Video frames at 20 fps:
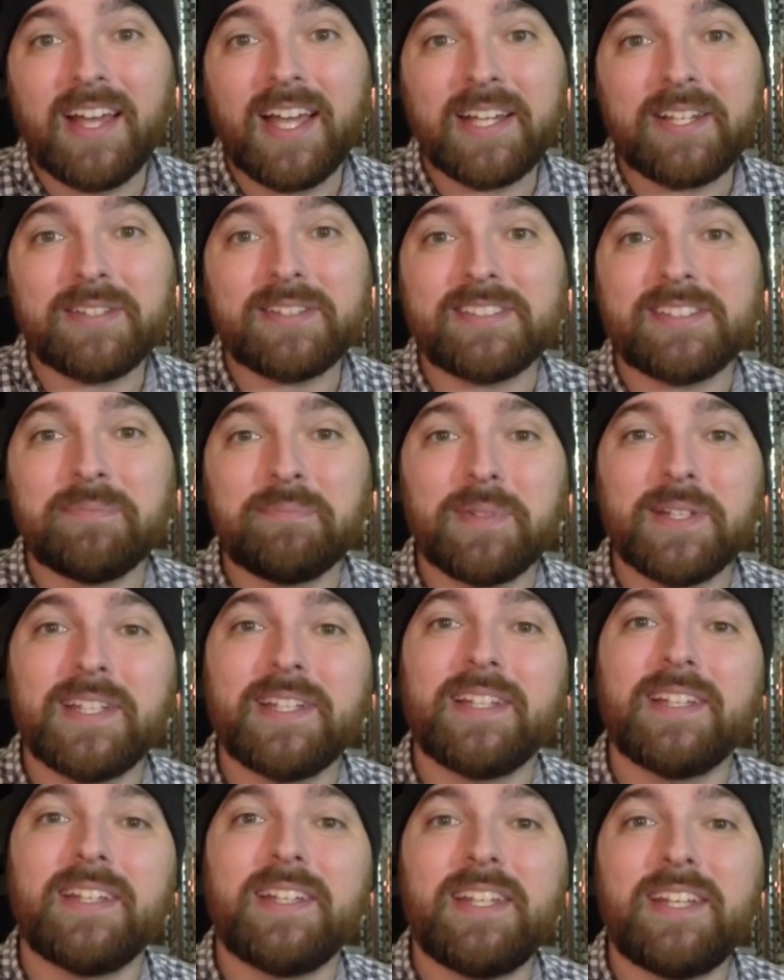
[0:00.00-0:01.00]
I could
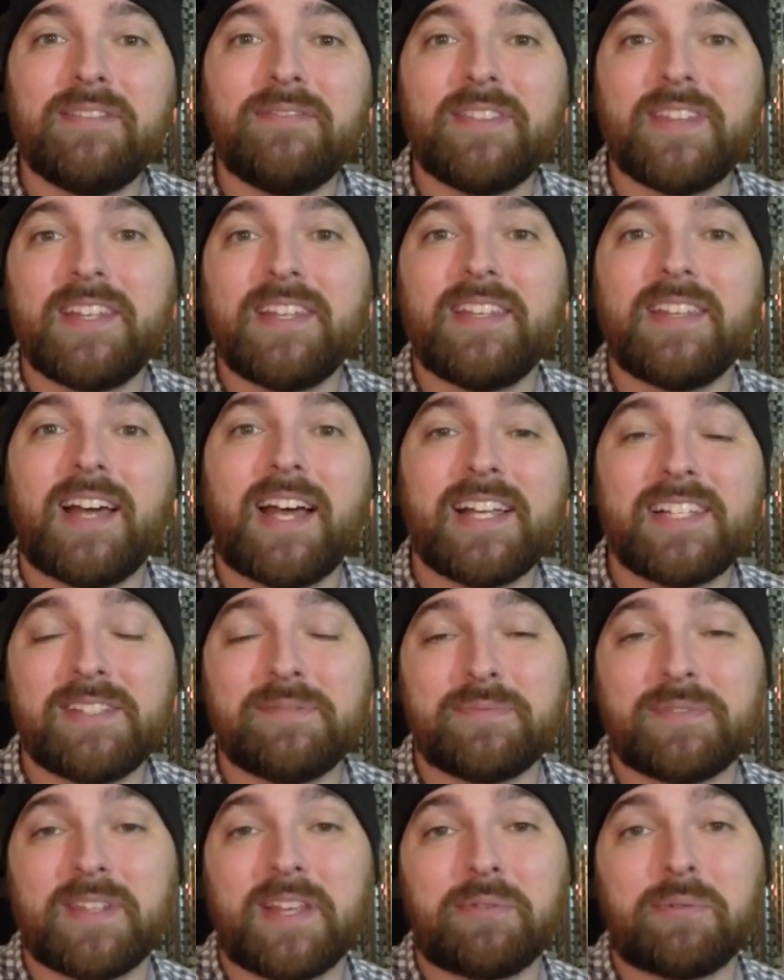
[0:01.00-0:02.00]
simply leave the
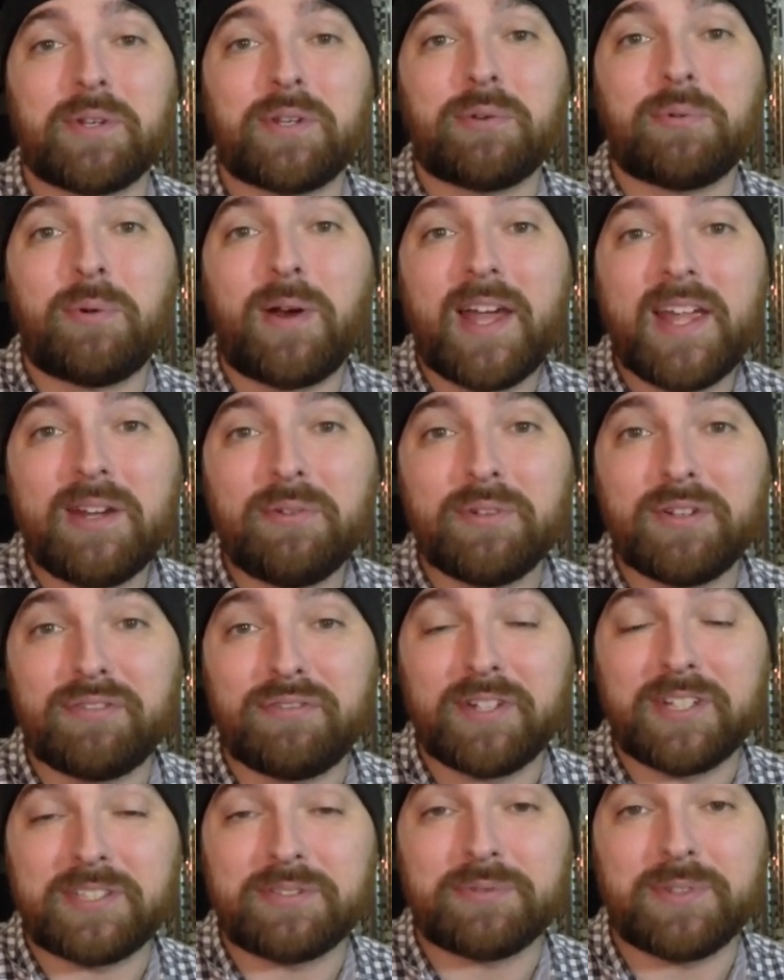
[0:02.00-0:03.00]
items that require
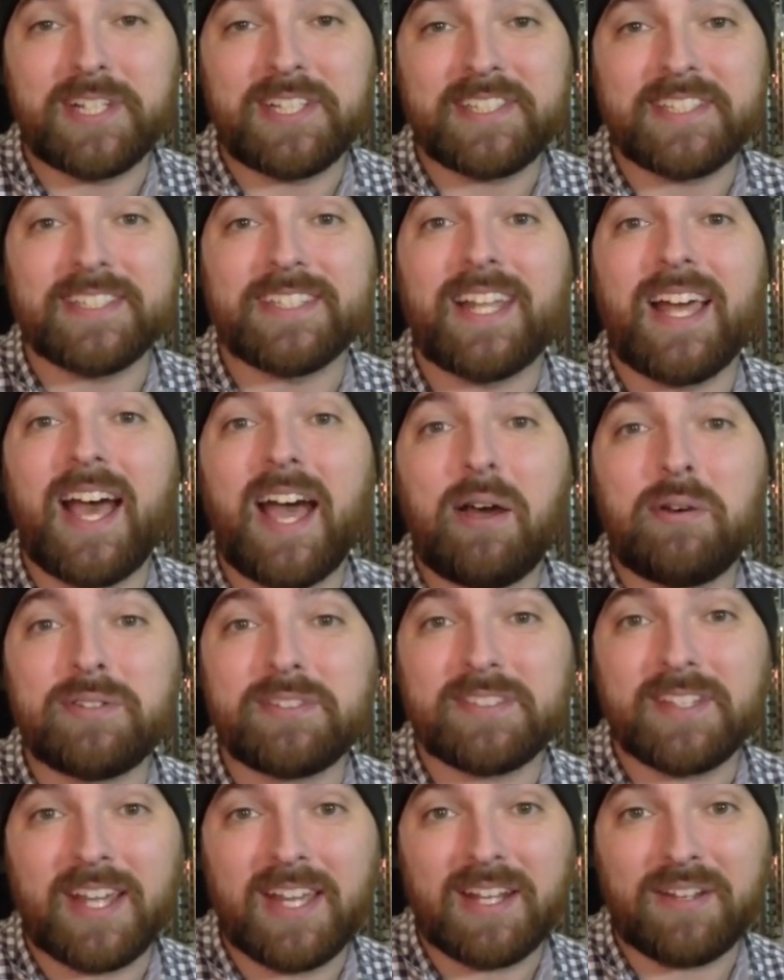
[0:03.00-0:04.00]
refrigeration
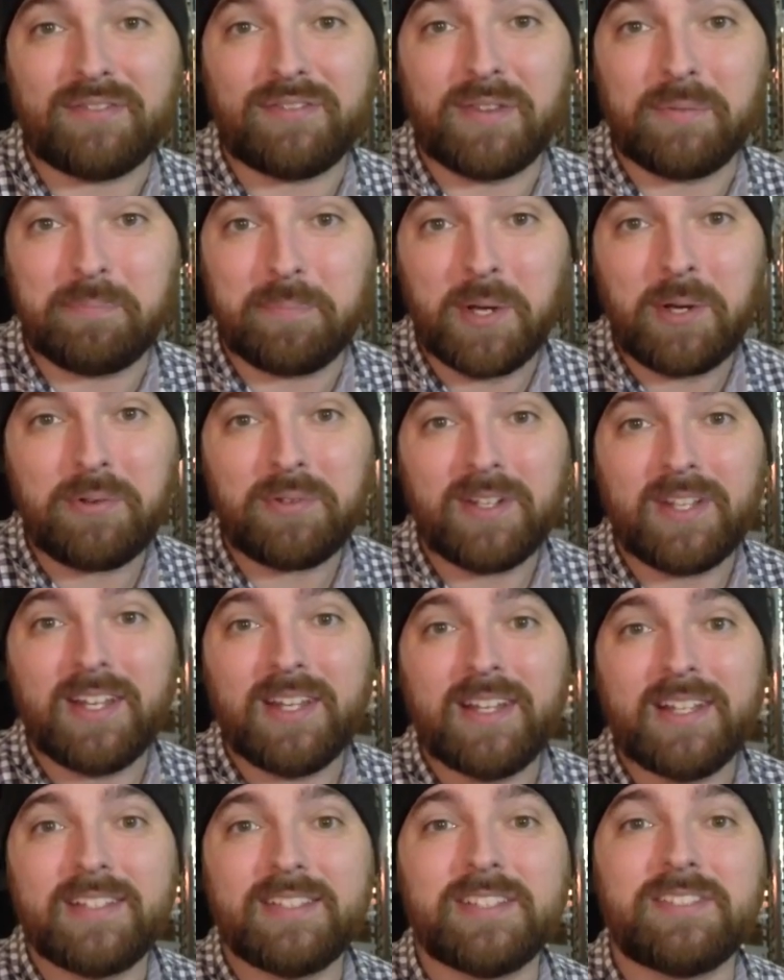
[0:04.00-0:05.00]
outside of the boat
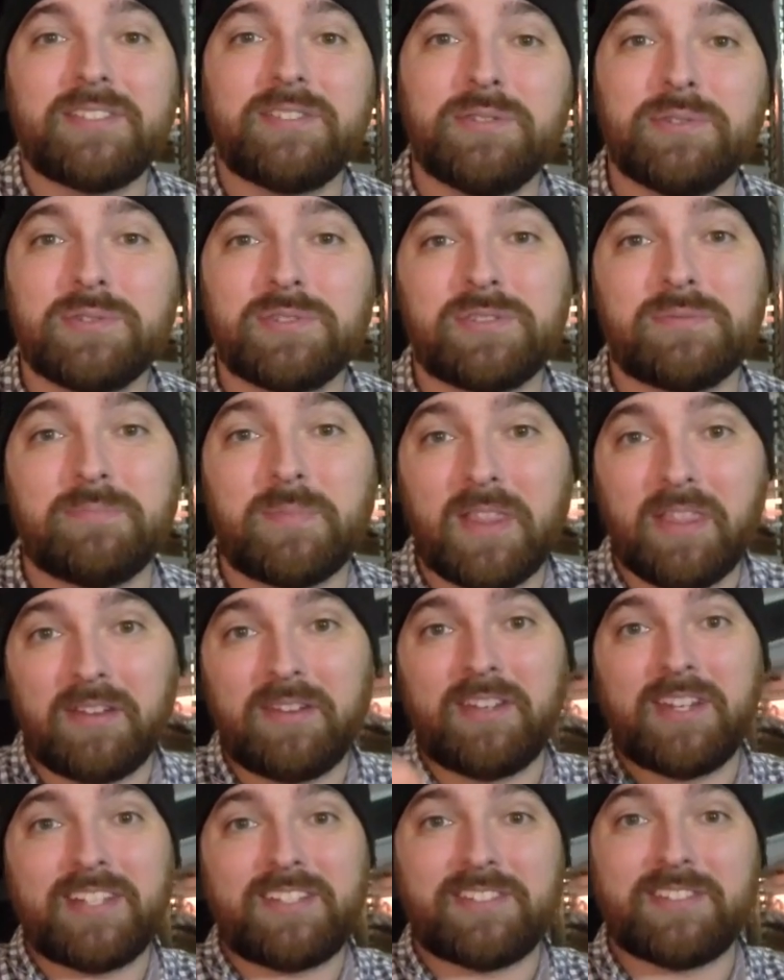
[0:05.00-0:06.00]
and just use Mother
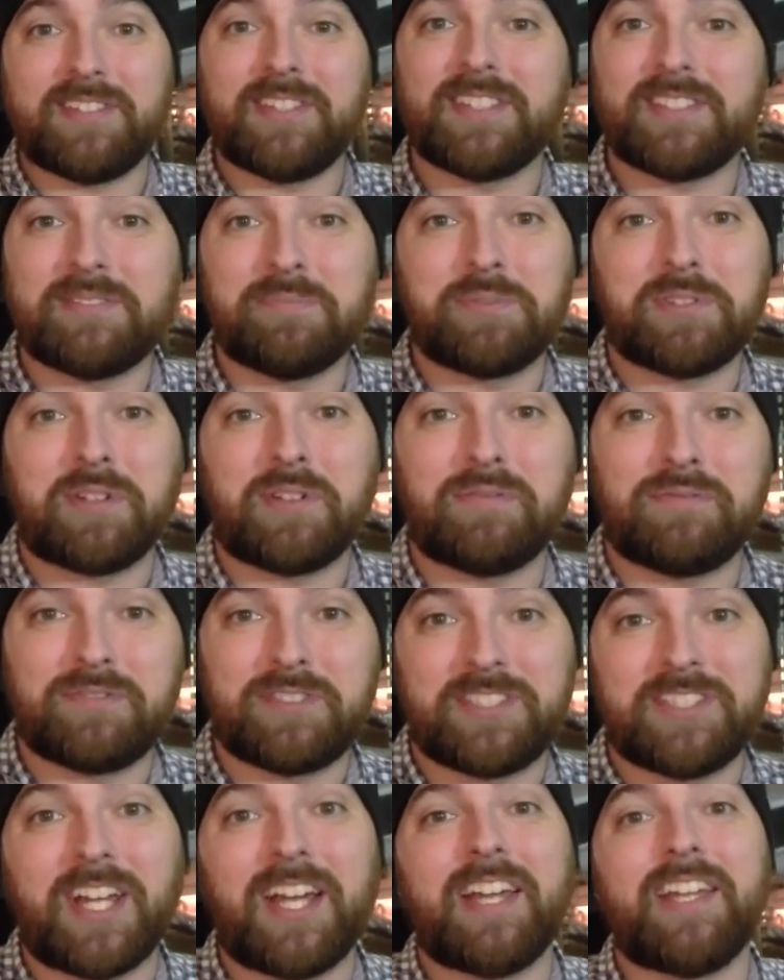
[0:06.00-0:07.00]
Nature as some sort of
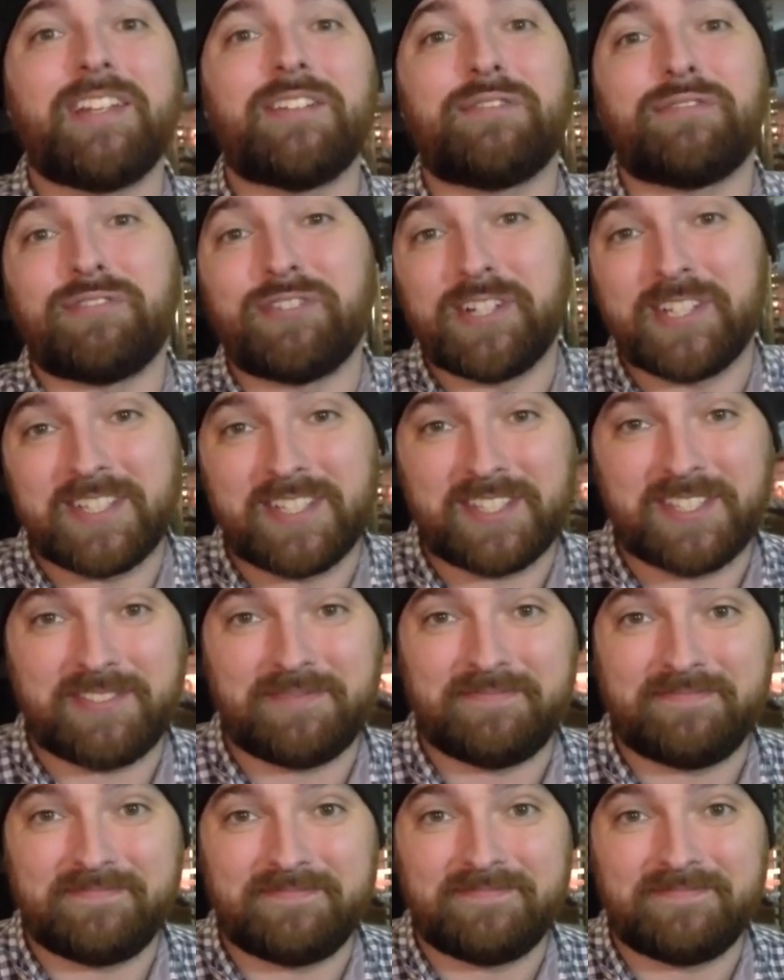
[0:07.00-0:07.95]
giant fridge.